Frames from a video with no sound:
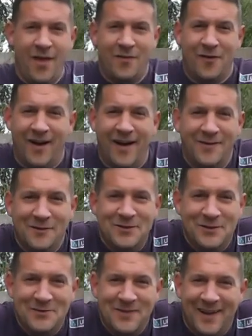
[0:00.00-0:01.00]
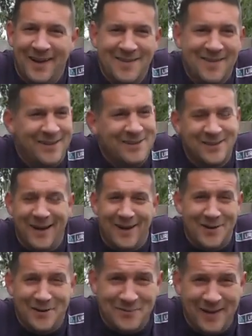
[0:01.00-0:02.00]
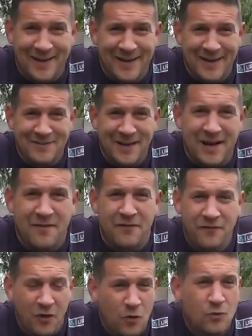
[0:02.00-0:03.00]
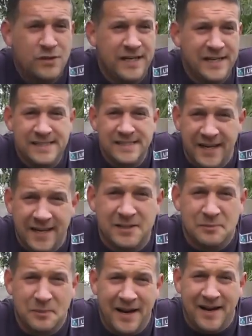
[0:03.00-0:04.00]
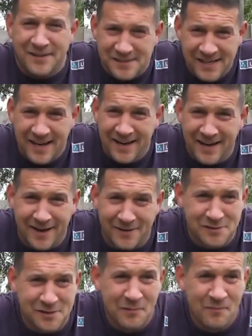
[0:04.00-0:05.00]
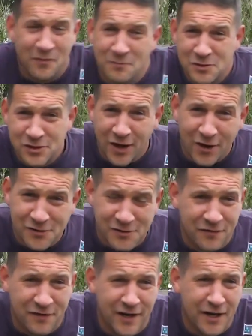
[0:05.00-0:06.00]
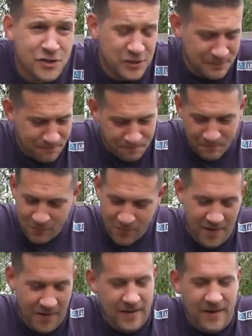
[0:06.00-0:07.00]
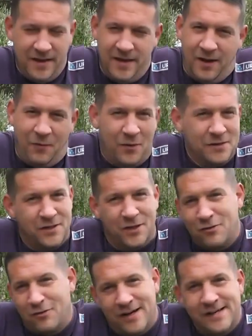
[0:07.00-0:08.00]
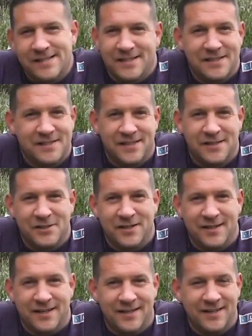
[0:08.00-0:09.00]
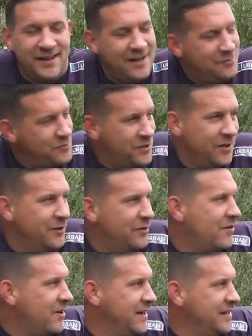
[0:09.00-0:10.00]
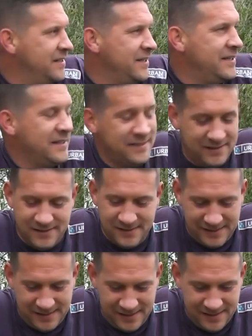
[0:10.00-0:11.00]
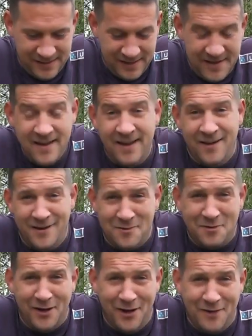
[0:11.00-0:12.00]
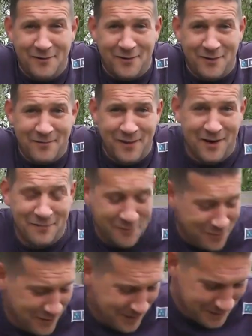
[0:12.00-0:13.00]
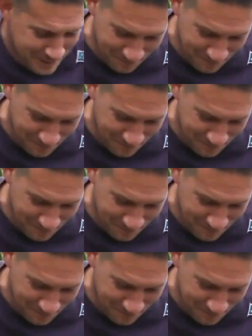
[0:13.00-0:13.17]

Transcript: Right, would you believe, I just cannot believe that. 46 £, 10 ounce from start to finish. What a crazy session, eh? Absolute crazy. And I'm going to lift her up now for you.